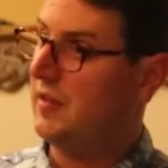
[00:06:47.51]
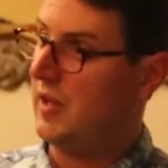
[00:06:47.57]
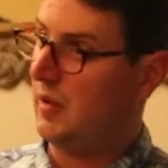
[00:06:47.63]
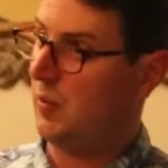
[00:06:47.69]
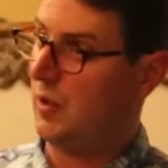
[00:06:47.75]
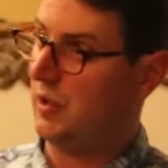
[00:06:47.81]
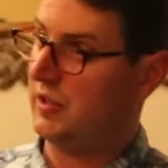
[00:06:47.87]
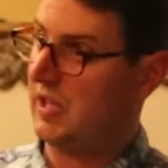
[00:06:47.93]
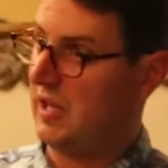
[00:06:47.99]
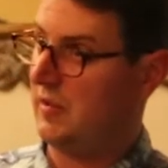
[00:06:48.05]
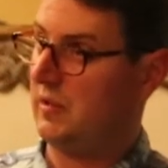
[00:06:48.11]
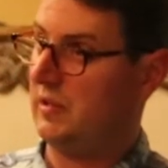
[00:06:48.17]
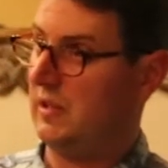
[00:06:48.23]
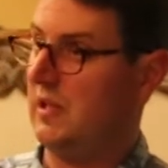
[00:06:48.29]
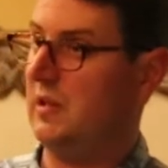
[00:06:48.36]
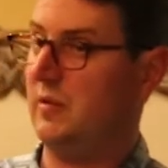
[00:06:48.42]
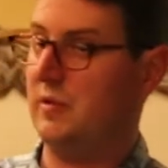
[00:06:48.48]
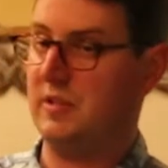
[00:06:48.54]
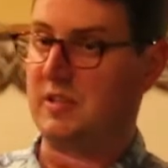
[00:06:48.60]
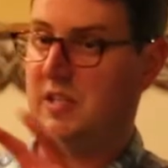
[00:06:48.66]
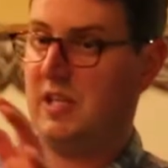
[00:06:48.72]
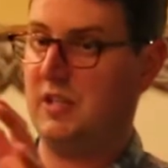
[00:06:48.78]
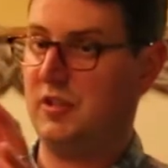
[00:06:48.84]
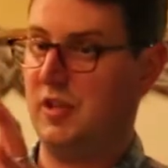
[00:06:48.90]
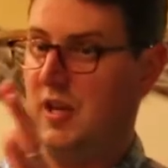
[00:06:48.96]
They had worked together in Lilo and
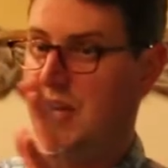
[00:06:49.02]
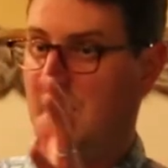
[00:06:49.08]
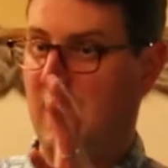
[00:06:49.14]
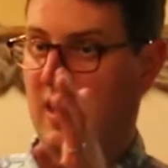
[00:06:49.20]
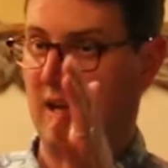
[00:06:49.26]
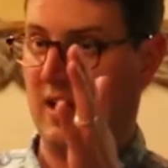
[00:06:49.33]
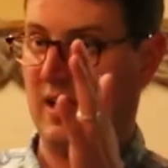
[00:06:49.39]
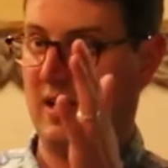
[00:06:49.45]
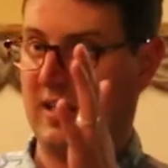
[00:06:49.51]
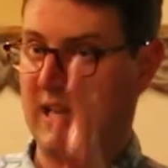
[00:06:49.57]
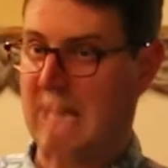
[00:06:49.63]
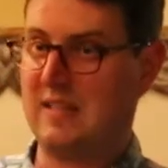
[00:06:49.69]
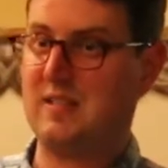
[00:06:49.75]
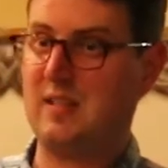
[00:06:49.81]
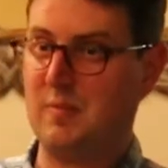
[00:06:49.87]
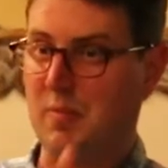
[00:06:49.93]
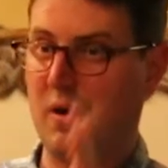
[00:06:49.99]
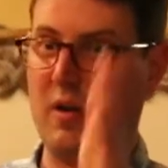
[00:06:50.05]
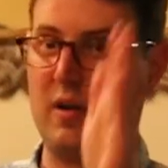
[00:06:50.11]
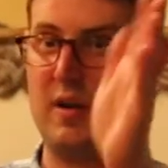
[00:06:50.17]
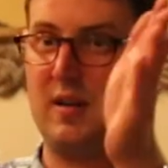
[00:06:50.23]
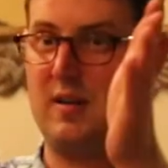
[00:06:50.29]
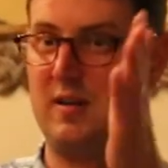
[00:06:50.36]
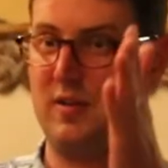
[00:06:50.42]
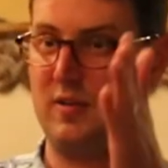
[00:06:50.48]
Stitch.
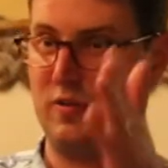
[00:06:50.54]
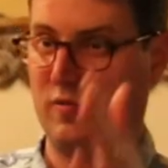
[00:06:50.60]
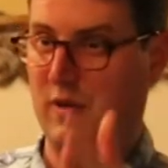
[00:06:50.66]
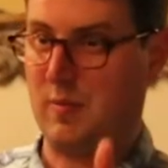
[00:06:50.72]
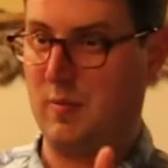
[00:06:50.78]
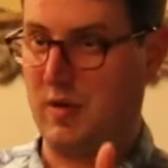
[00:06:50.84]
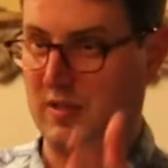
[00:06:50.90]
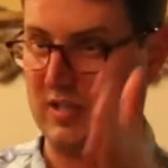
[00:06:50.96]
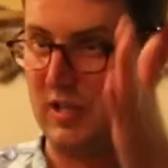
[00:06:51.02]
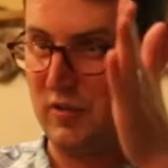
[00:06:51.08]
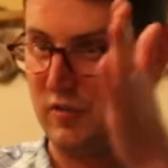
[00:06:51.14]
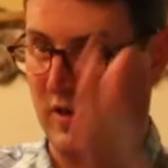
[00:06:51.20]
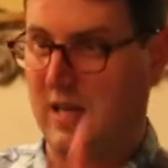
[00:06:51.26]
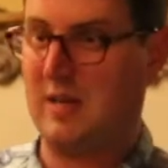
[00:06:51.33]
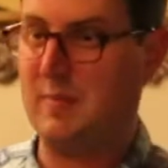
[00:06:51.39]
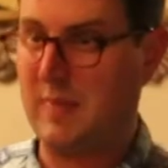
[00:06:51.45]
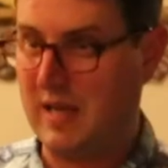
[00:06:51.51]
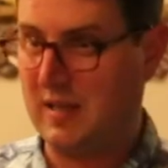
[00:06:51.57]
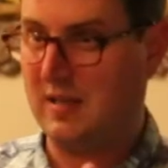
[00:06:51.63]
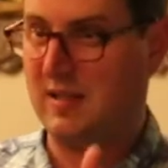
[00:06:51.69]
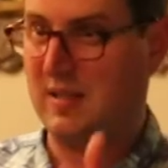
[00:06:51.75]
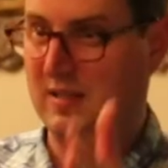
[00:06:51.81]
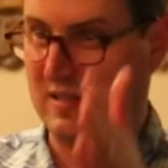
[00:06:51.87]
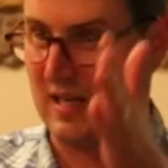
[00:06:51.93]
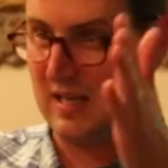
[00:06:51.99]
Katzenberg and DreamWorks had tried to
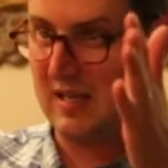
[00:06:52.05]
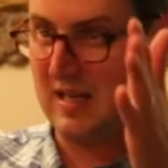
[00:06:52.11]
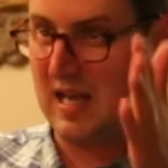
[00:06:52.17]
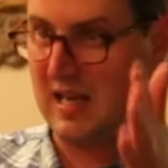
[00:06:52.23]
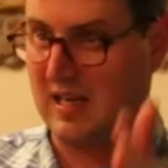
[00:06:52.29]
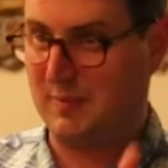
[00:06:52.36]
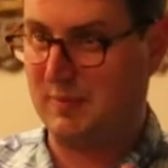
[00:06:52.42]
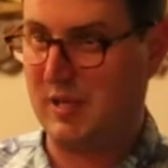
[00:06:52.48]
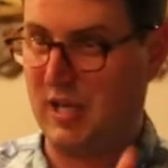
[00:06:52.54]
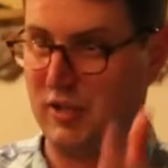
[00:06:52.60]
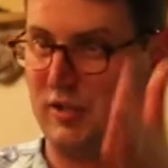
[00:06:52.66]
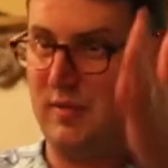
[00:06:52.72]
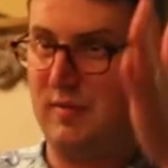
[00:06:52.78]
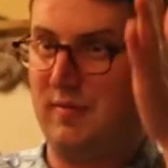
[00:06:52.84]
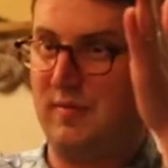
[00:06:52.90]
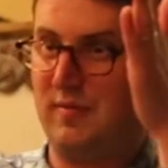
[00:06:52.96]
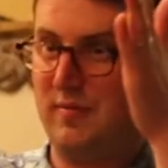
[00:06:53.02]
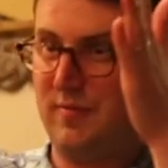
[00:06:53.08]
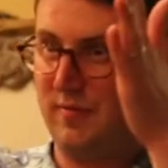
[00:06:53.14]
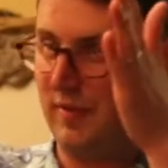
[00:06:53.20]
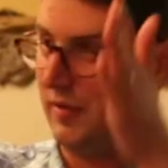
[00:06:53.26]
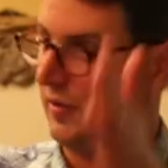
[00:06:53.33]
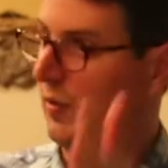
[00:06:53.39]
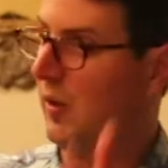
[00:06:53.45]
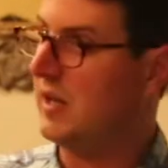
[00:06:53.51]
make this adaptation
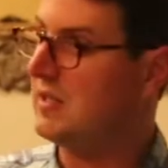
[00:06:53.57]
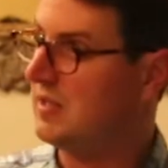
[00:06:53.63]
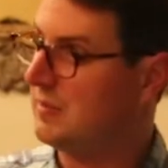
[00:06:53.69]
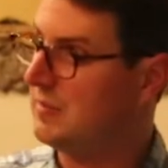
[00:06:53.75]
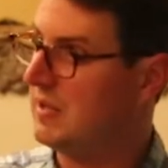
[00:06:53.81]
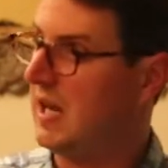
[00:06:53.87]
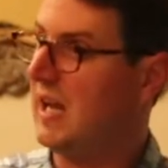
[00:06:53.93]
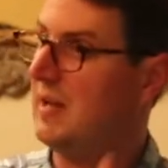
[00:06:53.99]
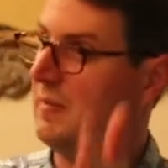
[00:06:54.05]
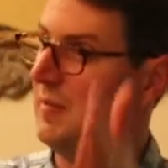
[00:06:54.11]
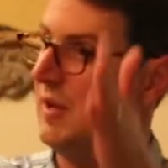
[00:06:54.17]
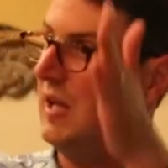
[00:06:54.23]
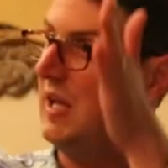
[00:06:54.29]
for quite some time.